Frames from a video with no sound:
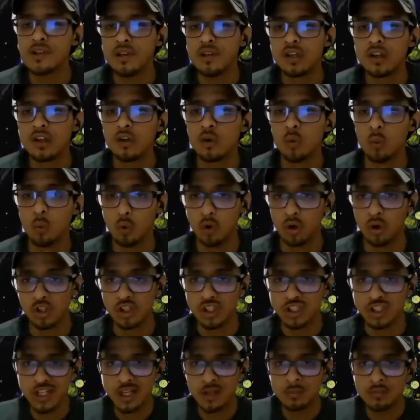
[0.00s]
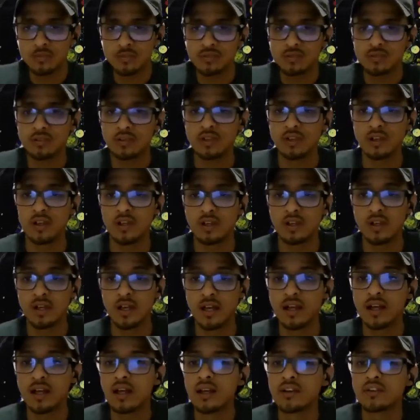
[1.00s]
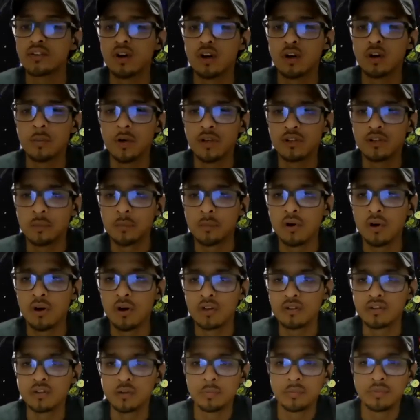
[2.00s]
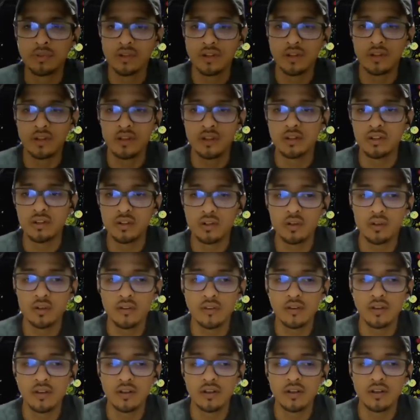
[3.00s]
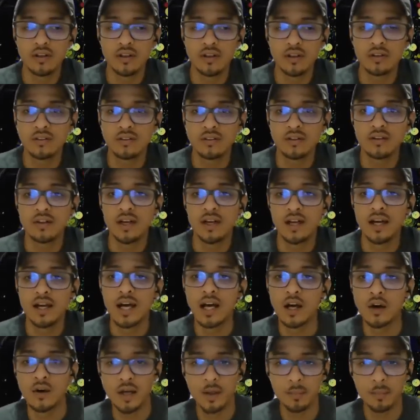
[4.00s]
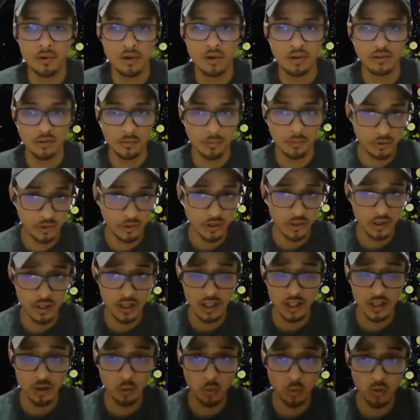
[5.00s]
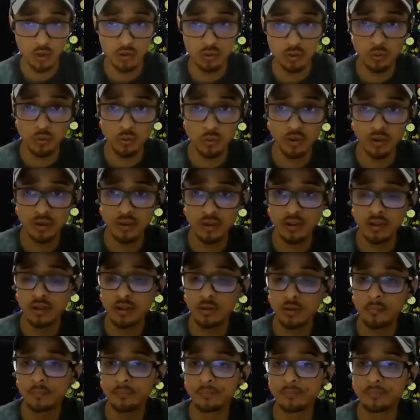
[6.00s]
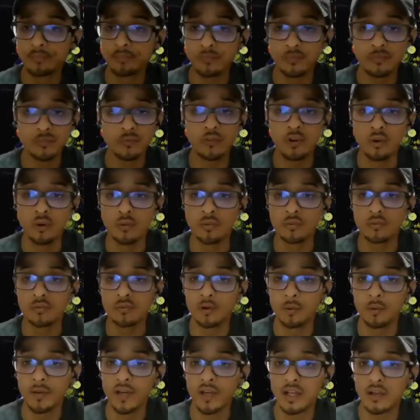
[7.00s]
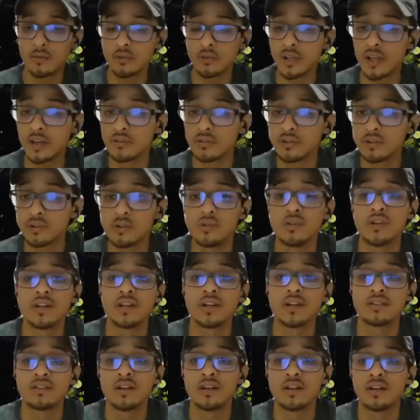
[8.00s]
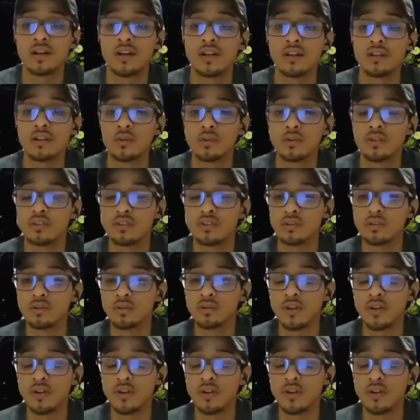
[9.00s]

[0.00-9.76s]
The workshops, I talk about the pause and play, how I pause and play to kind of work through it. Don't feel bad if you have to do that because I do it too.